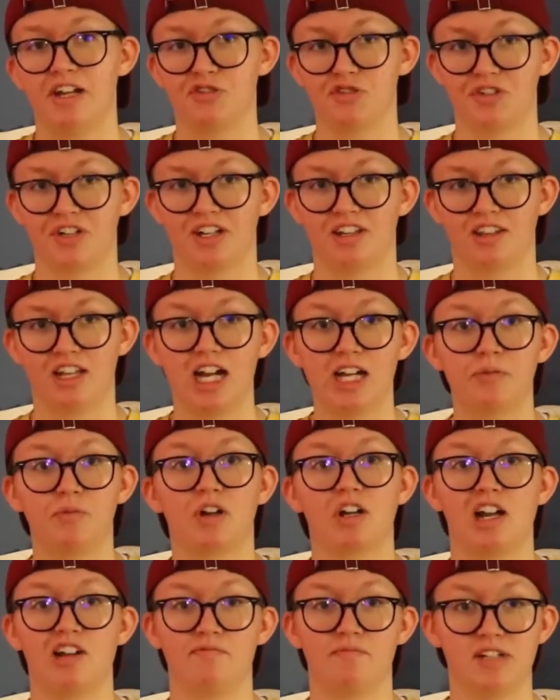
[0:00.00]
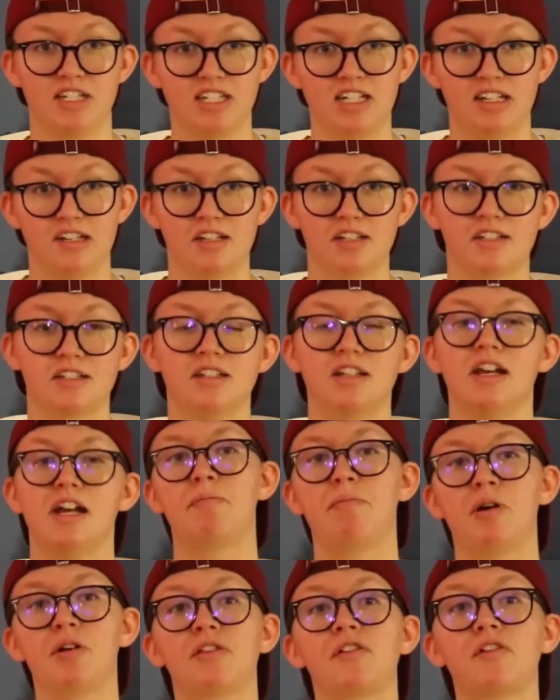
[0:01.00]
intricate line work of Matisse,
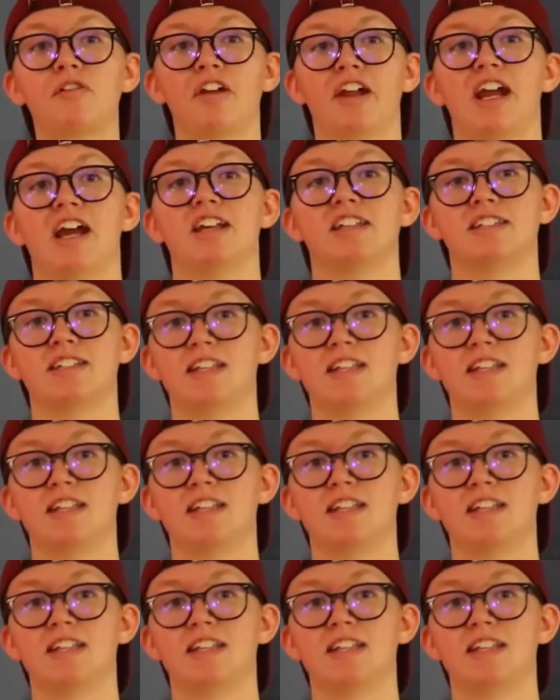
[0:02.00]
but both create a